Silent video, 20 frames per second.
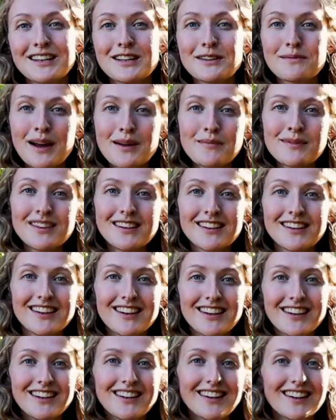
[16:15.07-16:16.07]
You might be
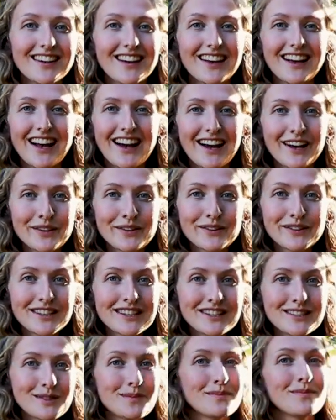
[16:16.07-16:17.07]
thinking, how
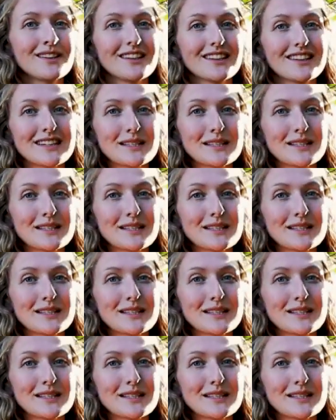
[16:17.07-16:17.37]
can something